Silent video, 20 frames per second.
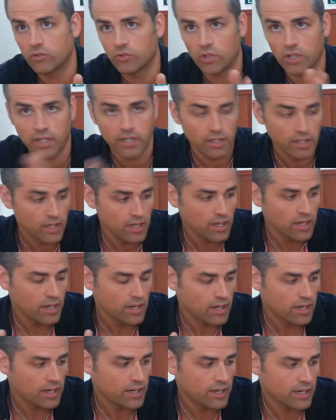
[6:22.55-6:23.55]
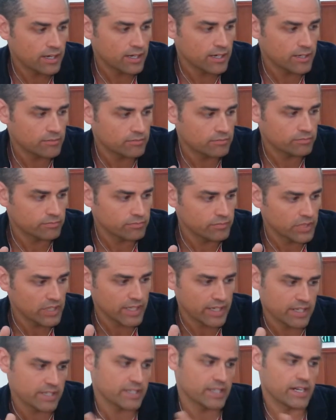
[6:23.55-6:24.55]
you want. But
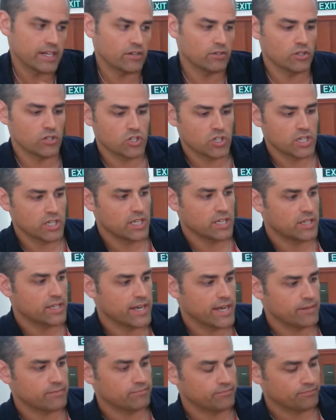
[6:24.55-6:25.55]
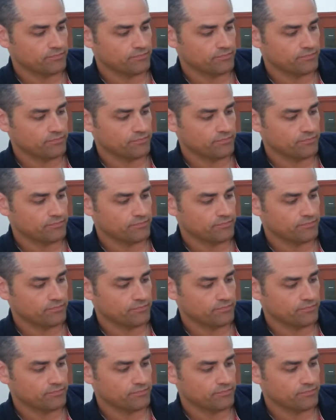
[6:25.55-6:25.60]
like I said, I don't usually need that.